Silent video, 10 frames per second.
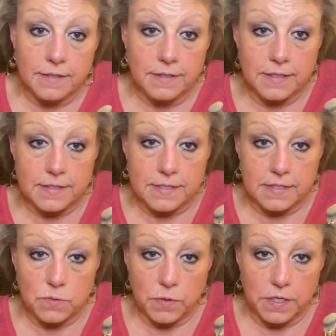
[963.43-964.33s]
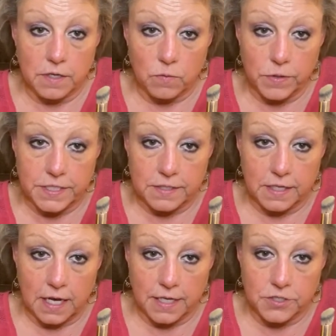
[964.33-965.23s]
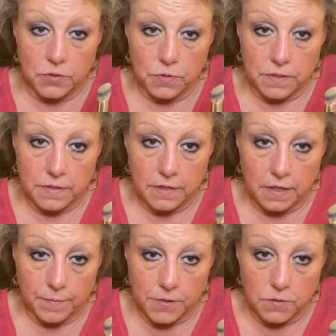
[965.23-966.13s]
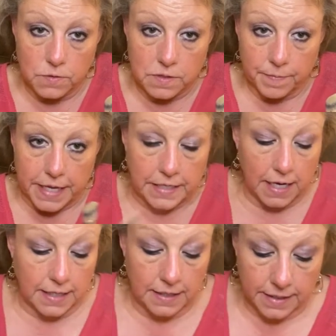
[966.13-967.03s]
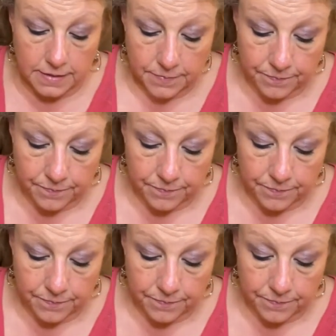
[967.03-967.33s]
That's this one here. We did the contour. I'm going to use the main highlight.